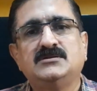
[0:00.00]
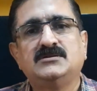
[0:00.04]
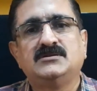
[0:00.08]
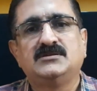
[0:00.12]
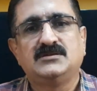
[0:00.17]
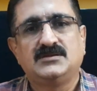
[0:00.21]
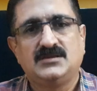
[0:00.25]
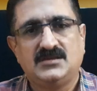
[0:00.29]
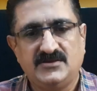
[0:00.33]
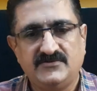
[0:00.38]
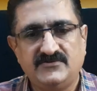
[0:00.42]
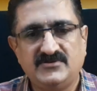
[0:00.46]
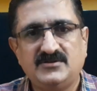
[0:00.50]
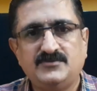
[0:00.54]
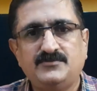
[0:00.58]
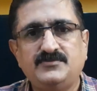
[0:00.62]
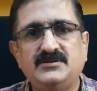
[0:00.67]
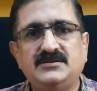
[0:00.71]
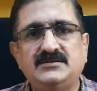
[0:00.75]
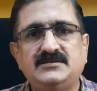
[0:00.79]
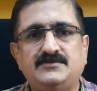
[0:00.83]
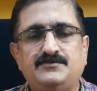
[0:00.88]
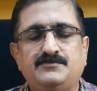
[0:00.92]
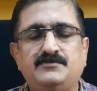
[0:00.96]
he will
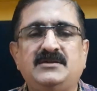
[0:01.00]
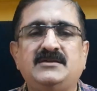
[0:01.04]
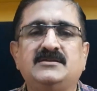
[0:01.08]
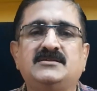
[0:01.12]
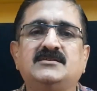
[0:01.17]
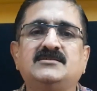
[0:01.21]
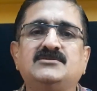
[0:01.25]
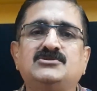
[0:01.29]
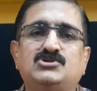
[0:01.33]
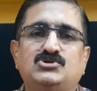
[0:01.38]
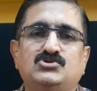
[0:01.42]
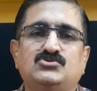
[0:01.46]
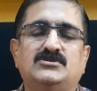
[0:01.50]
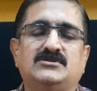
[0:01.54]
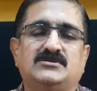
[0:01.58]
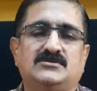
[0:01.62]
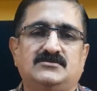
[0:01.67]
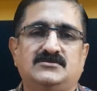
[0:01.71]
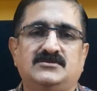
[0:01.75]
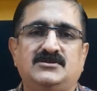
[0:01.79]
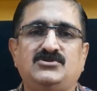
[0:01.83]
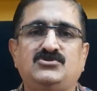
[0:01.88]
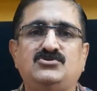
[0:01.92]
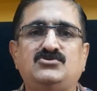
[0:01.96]
be making sure
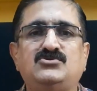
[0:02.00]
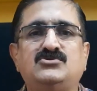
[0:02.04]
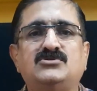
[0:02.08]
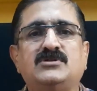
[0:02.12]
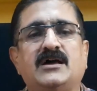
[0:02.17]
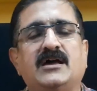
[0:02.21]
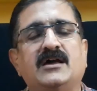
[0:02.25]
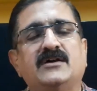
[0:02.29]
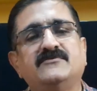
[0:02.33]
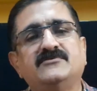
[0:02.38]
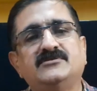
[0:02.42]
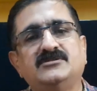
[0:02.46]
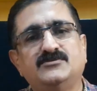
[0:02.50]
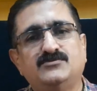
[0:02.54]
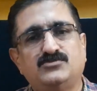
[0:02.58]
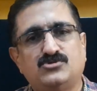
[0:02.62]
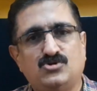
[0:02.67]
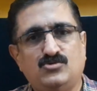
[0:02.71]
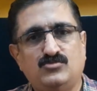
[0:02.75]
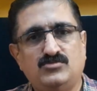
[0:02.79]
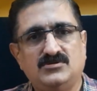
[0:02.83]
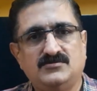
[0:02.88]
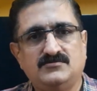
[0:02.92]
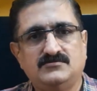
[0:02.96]
that you don't have any
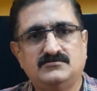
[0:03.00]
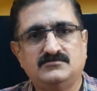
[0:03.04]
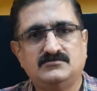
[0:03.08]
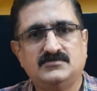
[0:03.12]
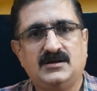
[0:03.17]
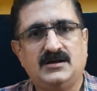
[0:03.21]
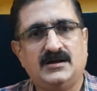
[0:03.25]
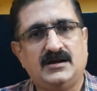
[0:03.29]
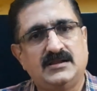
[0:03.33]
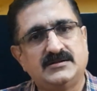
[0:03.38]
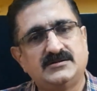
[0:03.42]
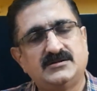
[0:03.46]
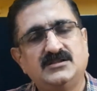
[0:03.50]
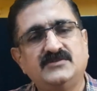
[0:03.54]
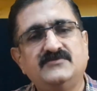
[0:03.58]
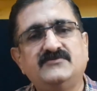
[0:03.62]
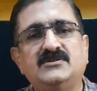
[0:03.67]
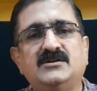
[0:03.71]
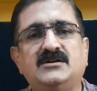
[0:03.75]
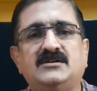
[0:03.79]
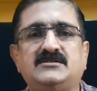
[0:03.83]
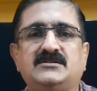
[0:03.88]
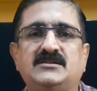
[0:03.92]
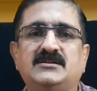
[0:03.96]
problem. Already we
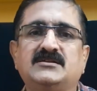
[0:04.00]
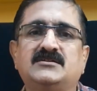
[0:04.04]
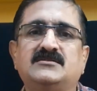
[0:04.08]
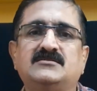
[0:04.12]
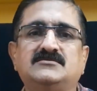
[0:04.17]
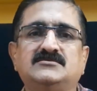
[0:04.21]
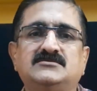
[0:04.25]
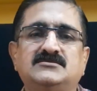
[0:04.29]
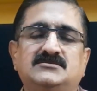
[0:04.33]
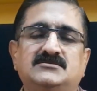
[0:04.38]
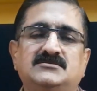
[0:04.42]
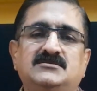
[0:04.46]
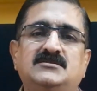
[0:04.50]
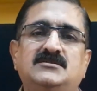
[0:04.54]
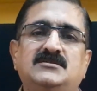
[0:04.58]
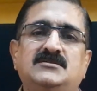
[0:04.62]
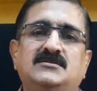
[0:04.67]
have taken the